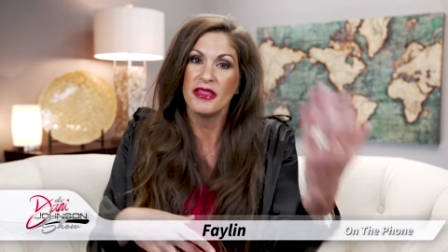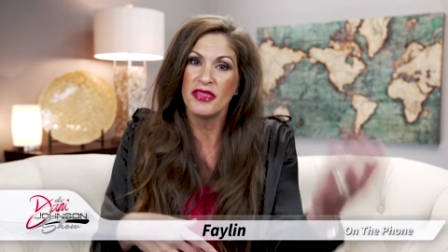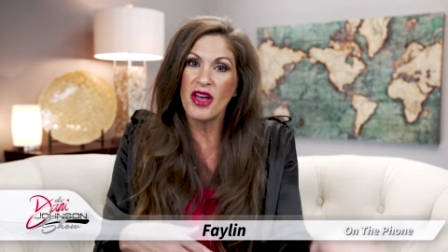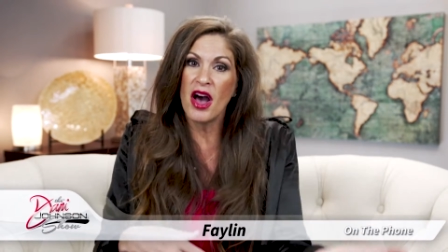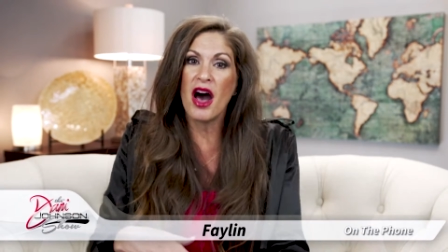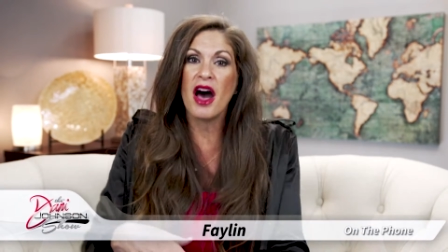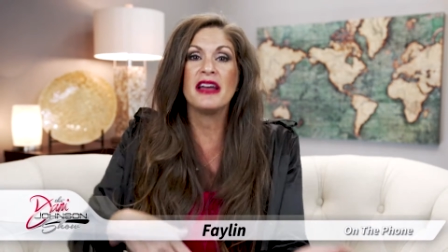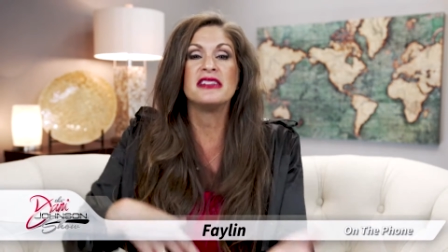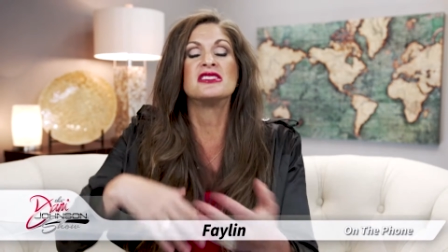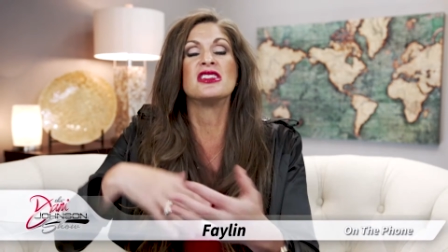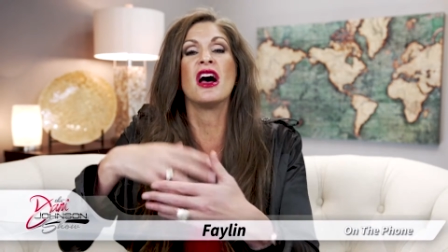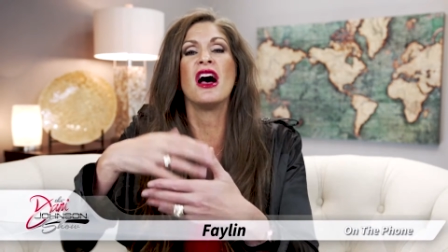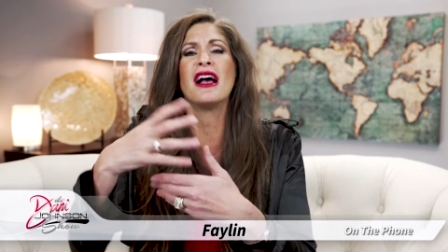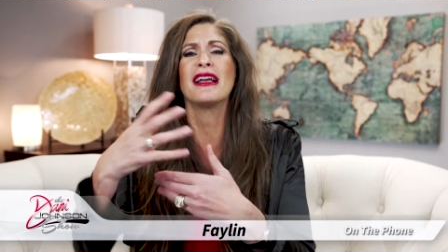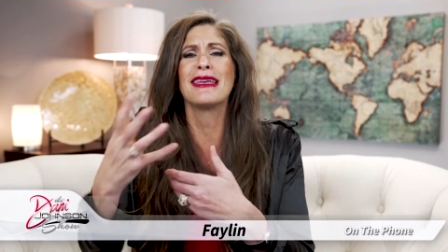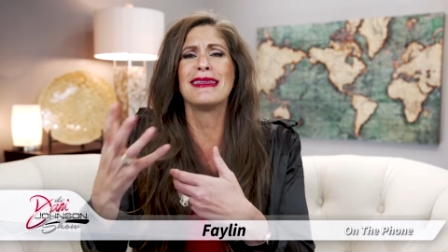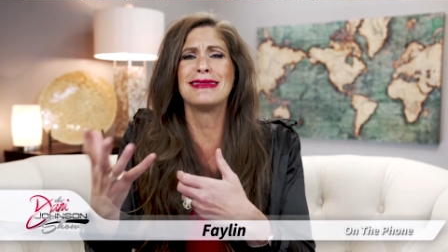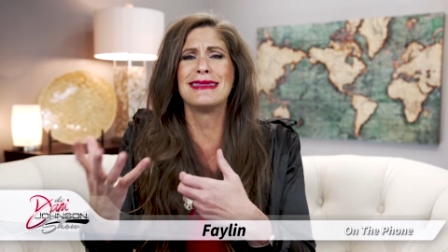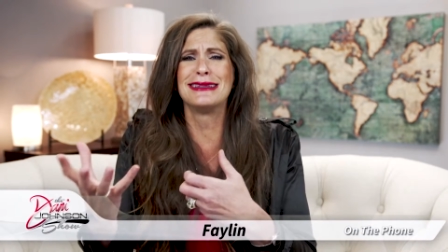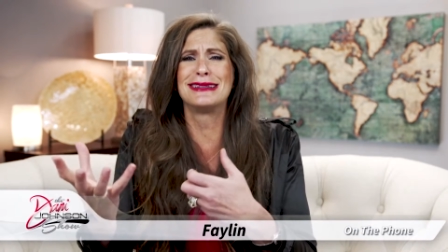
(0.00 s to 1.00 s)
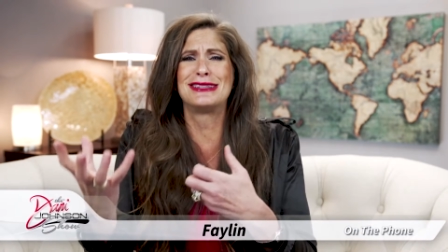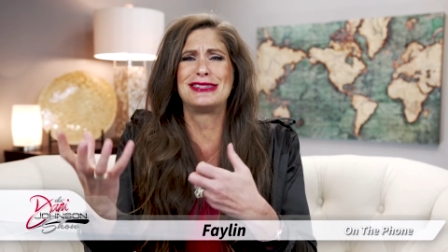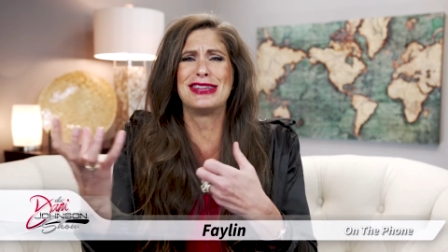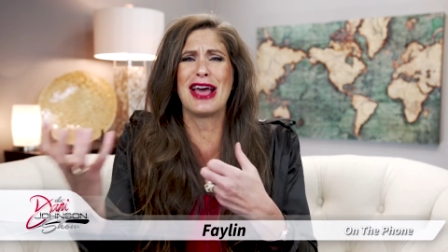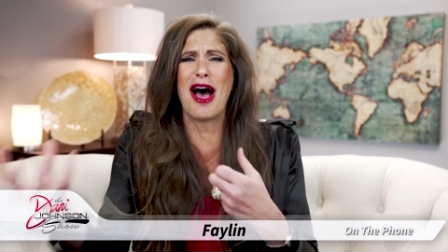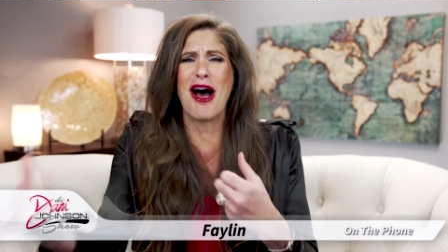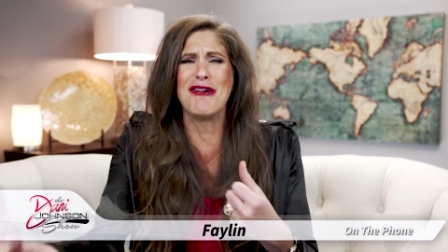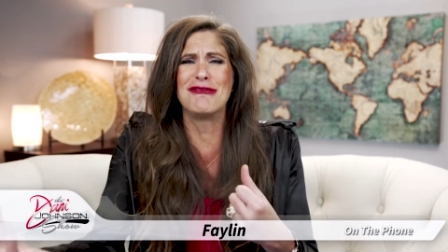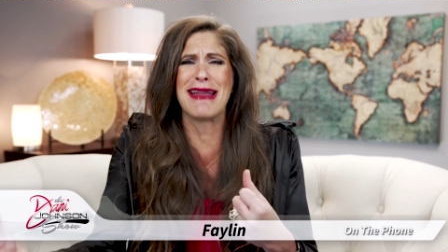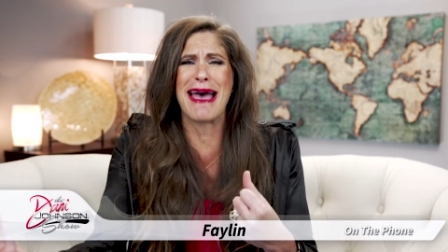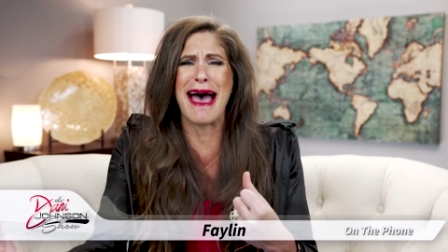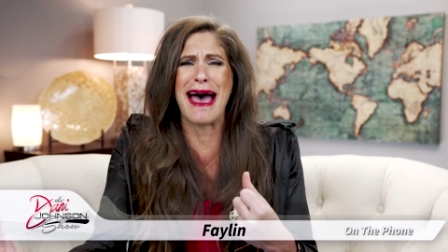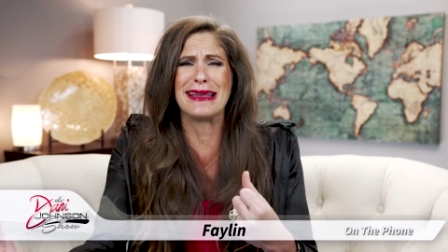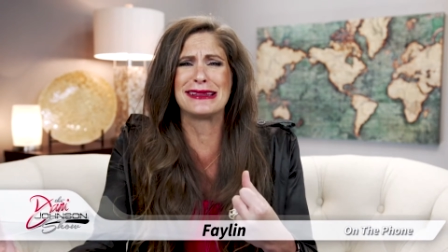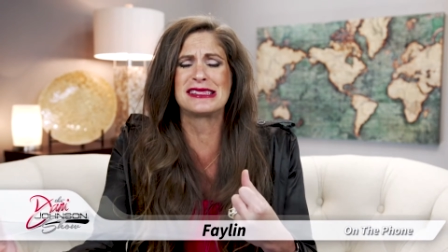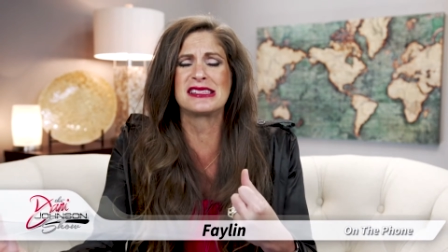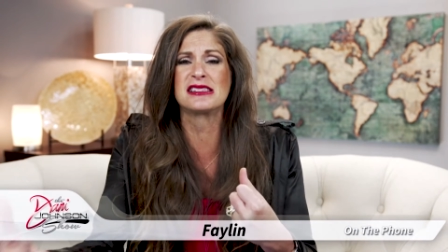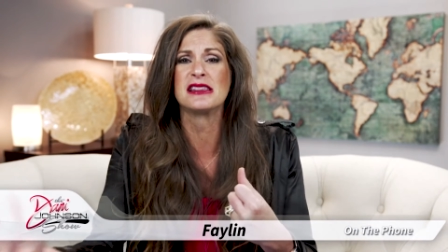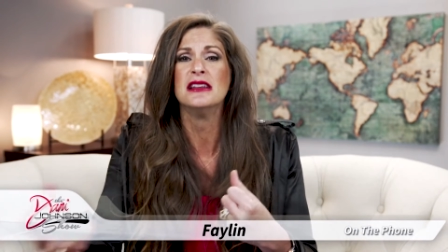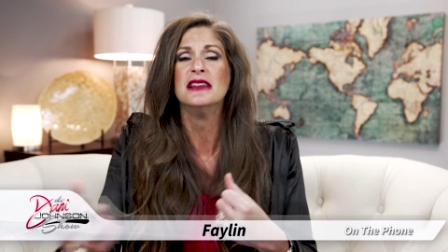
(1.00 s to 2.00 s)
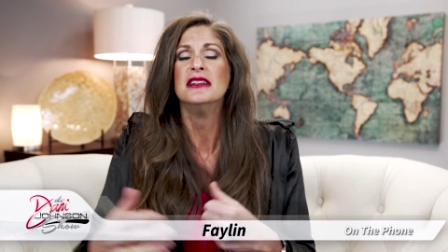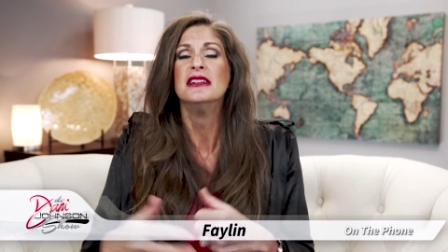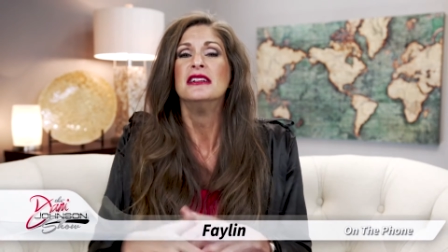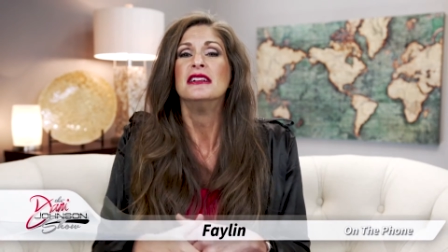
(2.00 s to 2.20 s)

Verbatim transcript: the hot dog and the donuts.